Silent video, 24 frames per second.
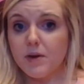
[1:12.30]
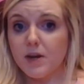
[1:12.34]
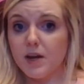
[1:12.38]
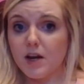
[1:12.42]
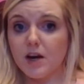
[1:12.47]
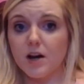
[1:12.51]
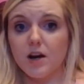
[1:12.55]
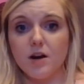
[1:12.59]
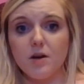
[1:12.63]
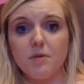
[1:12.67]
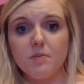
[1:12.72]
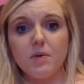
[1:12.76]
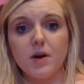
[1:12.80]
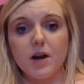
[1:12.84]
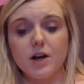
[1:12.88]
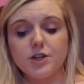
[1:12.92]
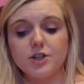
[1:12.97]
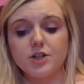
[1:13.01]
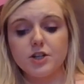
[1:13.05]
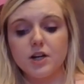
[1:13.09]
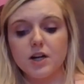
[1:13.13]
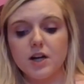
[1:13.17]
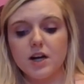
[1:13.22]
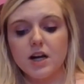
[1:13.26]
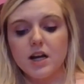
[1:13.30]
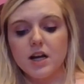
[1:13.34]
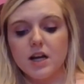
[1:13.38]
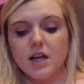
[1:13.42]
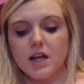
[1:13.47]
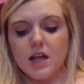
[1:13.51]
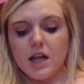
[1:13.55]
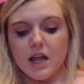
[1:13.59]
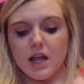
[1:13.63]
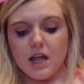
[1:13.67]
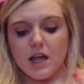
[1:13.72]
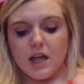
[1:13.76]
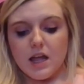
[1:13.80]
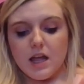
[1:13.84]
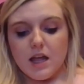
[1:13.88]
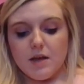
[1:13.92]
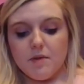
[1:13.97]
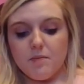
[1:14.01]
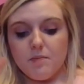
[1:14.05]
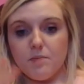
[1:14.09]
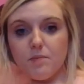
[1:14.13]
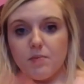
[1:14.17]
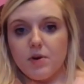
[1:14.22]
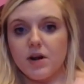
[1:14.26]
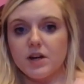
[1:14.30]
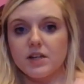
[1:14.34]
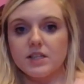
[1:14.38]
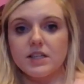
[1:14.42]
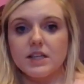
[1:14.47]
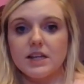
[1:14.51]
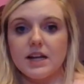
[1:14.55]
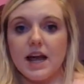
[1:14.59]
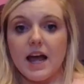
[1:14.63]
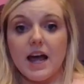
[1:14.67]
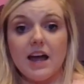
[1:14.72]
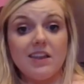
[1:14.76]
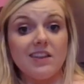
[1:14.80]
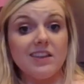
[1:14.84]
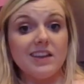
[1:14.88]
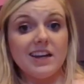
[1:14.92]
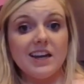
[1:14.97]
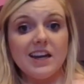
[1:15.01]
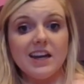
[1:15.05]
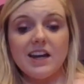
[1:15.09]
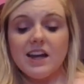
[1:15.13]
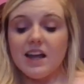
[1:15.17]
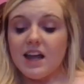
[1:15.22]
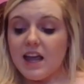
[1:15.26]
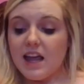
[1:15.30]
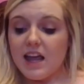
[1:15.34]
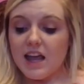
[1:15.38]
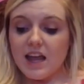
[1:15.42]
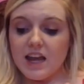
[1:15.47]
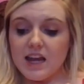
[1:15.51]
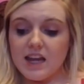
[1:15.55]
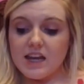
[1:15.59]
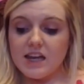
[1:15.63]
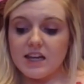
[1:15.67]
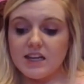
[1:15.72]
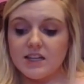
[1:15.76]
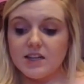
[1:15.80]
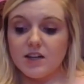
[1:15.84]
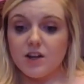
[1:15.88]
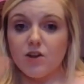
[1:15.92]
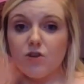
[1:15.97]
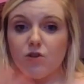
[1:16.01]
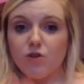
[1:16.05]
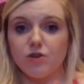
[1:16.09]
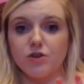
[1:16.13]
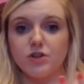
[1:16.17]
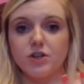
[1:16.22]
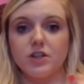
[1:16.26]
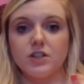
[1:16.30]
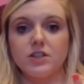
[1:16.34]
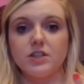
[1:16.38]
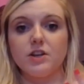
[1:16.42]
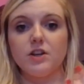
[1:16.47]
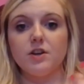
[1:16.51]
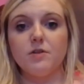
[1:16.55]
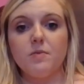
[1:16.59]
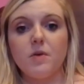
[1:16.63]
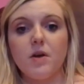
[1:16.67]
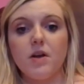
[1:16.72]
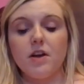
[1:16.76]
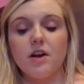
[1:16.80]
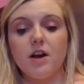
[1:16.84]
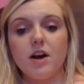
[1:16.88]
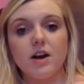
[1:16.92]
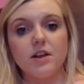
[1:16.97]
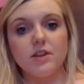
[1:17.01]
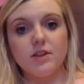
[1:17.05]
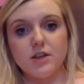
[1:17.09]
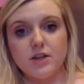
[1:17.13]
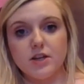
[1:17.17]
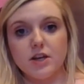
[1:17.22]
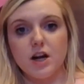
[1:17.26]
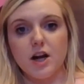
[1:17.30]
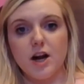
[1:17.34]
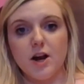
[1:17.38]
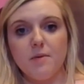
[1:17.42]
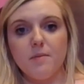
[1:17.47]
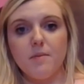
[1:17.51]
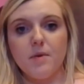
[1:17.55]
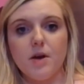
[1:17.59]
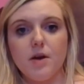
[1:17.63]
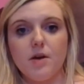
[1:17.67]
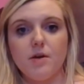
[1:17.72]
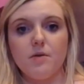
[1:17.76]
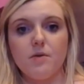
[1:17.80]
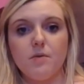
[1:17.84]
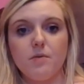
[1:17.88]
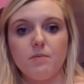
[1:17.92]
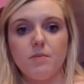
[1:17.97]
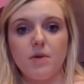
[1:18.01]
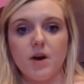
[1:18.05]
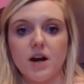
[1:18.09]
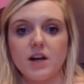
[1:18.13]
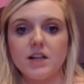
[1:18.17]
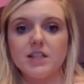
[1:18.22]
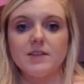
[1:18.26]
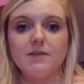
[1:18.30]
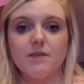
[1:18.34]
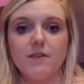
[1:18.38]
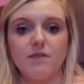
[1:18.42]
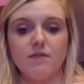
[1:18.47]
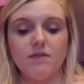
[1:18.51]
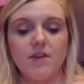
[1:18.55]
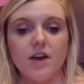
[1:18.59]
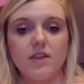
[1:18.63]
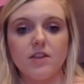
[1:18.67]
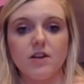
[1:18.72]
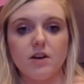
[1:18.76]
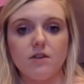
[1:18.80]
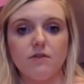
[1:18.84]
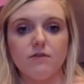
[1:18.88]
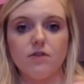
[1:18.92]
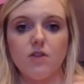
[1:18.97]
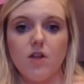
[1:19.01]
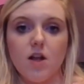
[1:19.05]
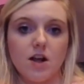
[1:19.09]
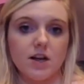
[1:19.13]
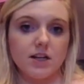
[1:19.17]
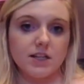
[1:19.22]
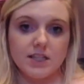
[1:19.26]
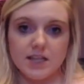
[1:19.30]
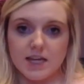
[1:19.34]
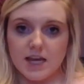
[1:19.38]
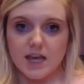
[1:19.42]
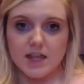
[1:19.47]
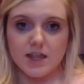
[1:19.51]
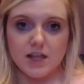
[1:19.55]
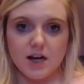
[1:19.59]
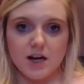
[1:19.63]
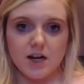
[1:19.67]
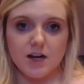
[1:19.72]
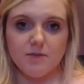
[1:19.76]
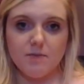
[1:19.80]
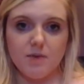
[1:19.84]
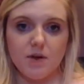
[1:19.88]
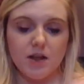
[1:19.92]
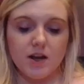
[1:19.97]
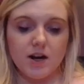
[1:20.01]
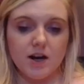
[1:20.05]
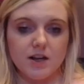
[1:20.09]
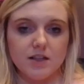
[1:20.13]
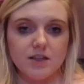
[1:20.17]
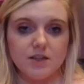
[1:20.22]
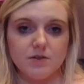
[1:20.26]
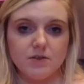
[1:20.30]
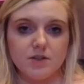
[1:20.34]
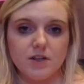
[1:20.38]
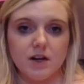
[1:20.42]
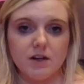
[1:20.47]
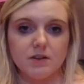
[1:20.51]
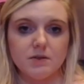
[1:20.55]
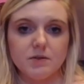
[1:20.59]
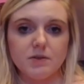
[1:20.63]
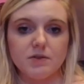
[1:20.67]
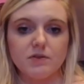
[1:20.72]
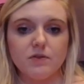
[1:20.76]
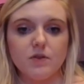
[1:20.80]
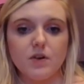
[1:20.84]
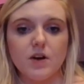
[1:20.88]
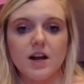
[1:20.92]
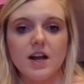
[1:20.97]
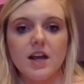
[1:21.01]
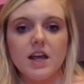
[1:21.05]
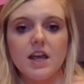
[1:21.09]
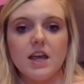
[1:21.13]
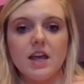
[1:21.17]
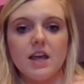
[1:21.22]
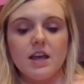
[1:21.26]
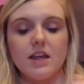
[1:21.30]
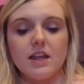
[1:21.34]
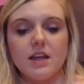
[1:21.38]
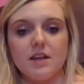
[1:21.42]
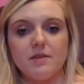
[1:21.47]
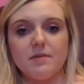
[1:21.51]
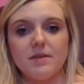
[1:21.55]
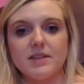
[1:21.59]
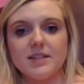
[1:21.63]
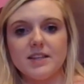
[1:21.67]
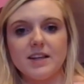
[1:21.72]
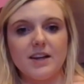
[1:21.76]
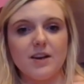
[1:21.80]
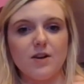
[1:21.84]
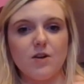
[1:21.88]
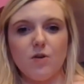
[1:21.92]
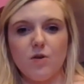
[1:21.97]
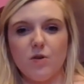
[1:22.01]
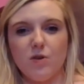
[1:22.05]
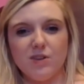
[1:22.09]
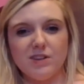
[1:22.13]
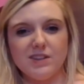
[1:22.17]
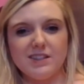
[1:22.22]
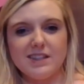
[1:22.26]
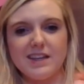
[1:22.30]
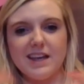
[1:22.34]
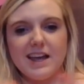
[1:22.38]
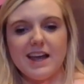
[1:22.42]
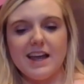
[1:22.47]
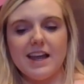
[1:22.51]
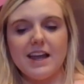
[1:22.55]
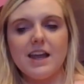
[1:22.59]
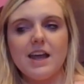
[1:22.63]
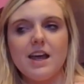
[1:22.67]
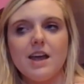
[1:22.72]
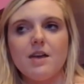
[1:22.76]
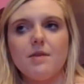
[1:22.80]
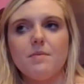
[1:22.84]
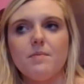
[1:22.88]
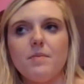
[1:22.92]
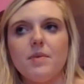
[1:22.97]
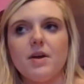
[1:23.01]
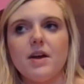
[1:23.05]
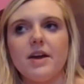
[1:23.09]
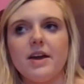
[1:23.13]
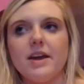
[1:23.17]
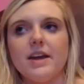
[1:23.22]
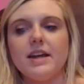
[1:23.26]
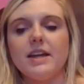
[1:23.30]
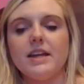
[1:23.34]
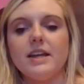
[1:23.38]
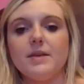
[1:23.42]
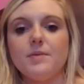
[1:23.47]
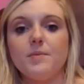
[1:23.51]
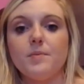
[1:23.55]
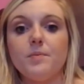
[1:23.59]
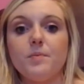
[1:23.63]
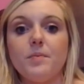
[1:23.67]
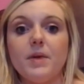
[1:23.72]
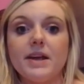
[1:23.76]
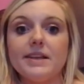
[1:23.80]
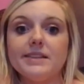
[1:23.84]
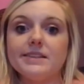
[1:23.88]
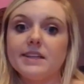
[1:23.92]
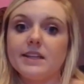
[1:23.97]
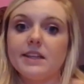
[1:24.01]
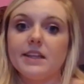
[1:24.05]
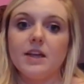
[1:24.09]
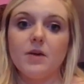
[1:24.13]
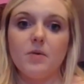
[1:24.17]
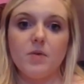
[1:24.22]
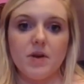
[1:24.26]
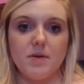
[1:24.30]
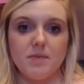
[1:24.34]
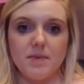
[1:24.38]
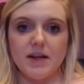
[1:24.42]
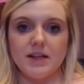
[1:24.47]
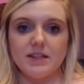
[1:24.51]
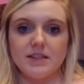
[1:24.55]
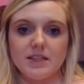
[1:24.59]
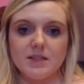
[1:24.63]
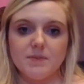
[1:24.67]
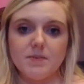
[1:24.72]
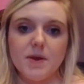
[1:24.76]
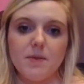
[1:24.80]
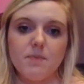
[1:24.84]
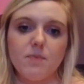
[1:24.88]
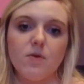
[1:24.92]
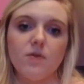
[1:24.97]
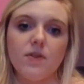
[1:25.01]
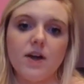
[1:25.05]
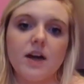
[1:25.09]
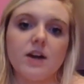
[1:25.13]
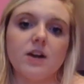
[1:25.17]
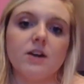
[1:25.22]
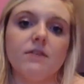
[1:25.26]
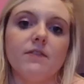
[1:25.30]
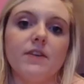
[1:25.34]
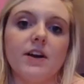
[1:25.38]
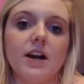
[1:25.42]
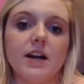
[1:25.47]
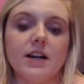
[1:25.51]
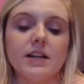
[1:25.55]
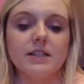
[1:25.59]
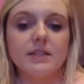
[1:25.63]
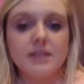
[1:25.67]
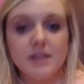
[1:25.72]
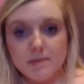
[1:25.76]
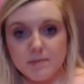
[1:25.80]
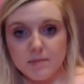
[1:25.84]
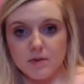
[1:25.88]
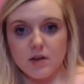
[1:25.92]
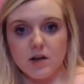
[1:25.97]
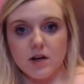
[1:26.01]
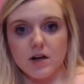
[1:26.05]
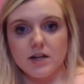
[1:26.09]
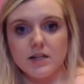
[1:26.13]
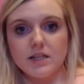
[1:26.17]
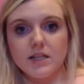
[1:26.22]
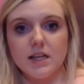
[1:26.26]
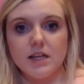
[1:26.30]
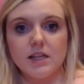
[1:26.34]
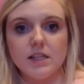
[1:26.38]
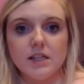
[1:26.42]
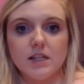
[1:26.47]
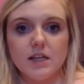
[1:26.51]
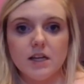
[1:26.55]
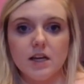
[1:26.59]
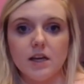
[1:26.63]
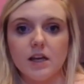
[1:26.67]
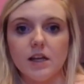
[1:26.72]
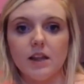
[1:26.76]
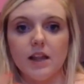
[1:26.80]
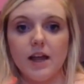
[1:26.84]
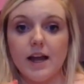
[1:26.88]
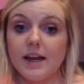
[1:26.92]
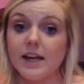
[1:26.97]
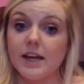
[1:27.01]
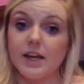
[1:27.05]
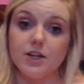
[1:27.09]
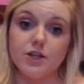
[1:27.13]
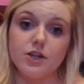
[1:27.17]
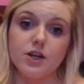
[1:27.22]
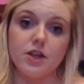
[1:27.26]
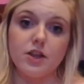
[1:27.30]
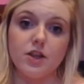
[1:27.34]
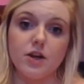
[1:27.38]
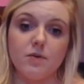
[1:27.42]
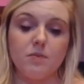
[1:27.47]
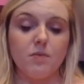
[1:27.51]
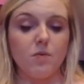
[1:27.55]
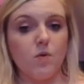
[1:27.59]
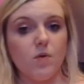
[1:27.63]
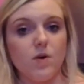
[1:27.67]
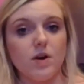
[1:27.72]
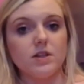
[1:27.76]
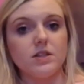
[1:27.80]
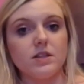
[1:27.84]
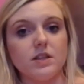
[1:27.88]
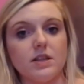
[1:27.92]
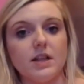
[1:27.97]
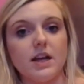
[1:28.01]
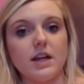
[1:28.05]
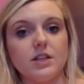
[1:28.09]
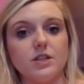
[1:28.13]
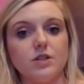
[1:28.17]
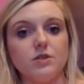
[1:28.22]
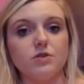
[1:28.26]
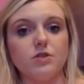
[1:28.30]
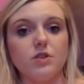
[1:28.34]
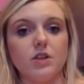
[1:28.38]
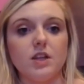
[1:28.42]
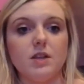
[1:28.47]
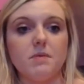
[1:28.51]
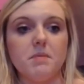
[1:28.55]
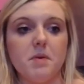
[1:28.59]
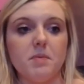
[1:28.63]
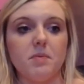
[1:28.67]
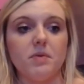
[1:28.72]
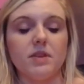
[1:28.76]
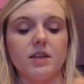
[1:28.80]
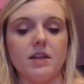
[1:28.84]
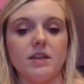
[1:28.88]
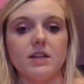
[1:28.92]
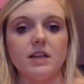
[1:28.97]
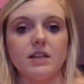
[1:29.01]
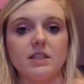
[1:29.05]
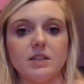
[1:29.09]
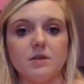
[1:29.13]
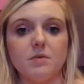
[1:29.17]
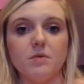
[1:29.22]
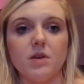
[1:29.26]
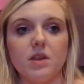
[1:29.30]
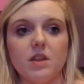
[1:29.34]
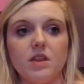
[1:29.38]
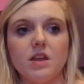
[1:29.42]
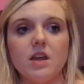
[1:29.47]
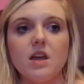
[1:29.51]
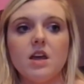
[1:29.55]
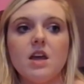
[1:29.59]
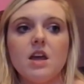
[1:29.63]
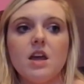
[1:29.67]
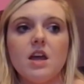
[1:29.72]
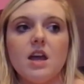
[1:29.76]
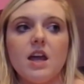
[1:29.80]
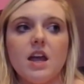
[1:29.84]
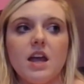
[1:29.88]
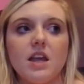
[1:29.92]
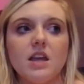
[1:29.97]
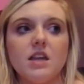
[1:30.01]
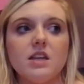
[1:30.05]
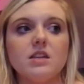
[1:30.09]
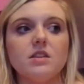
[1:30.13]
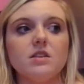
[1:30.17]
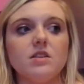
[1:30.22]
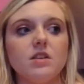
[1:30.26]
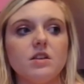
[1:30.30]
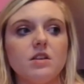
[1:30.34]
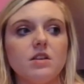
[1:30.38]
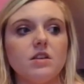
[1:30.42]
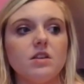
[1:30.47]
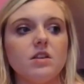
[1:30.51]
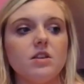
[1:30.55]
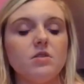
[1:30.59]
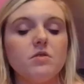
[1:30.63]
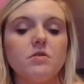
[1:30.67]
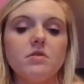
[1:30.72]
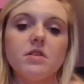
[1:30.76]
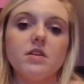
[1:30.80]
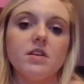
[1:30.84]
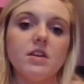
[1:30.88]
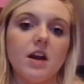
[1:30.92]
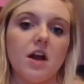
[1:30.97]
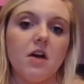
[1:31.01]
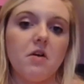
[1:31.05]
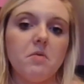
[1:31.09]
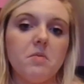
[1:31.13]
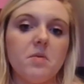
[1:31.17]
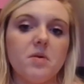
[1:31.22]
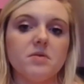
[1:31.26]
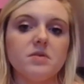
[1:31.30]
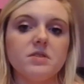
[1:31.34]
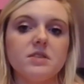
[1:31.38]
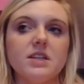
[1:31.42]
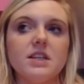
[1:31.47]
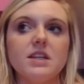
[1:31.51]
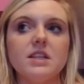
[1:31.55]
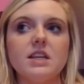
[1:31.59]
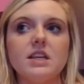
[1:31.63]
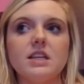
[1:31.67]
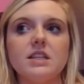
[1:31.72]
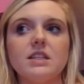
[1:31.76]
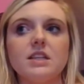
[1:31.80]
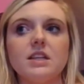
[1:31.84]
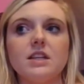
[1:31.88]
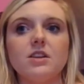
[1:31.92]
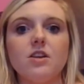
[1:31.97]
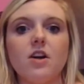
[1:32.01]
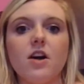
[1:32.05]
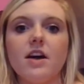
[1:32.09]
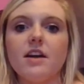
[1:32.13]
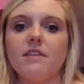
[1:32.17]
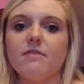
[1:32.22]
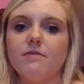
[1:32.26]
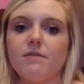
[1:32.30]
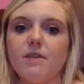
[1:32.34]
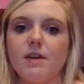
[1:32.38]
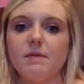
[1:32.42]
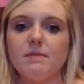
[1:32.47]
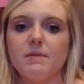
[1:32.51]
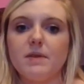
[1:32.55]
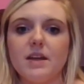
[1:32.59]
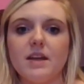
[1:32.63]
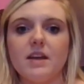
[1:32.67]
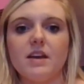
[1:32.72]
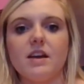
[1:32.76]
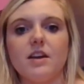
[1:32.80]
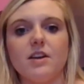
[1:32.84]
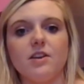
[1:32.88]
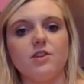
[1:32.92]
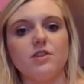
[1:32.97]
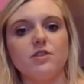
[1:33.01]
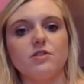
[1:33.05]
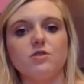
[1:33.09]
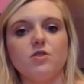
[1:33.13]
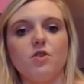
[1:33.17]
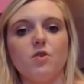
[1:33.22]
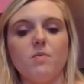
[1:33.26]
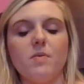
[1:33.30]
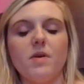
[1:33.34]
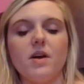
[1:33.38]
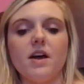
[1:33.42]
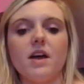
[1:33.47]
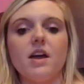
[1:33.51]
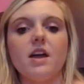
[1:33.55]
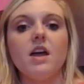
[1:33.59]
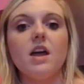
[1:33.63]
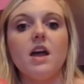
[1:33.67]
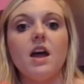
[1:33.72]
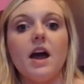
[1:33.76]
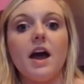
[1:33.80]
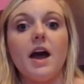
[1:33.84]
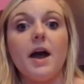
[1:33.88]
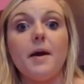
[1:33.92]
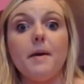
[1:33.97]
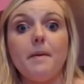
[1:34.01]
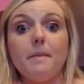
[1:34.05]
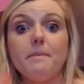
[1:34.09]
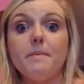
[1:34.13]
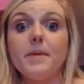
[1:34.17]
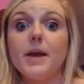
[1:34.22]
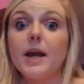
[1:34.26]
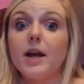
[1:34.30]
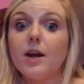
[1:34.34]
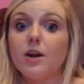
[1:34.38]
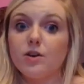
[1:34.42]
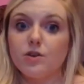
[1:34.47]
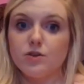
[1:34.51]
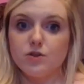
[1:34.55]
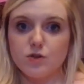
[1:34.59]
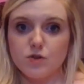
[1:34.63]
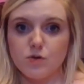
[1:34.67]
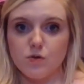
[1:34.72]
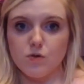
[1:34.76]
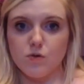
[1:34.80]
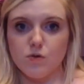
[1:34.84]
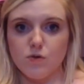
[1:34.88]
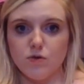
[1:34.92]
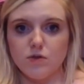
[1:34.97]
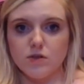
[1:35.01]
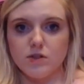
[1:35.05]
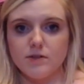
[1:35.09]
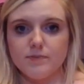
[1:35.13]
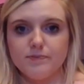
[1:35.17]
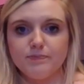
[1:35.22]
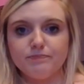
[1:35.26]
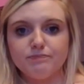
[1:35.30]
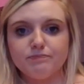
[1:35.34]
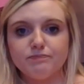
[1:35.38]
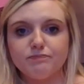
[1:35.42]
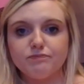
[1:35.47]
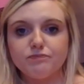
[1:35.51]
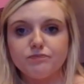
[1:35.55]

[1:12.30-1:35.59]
peer pressure, personality, and culture. So you probably heard the term birds of a feather flock together. You probably heard those terms before, and that's like an old saying, but basically what it means is people that are very similar tend to like each other more, so that's usually the people that they sit with. And you can almost see this, not maybe at your school, but at bigger schools,